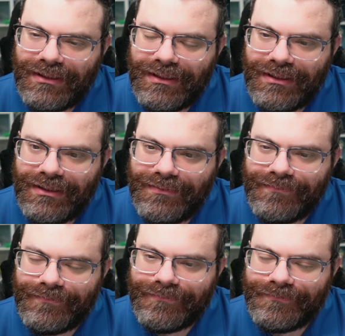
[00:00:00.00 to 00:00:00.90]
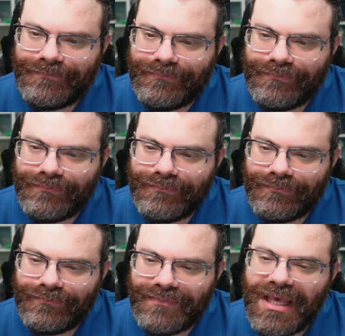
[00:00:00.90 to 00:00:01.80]
Um,
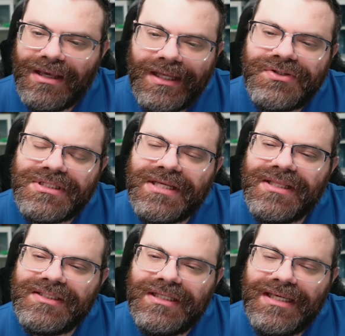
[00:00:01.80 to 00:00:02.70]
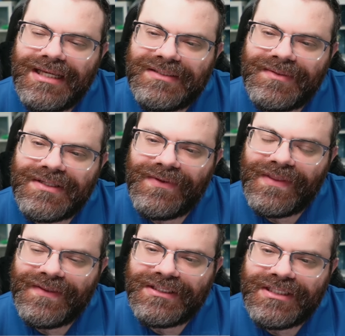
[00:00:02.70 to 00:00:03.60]
interesting. This T has to be something
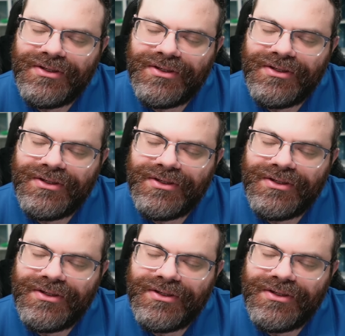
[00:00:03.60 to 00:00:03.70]
that this T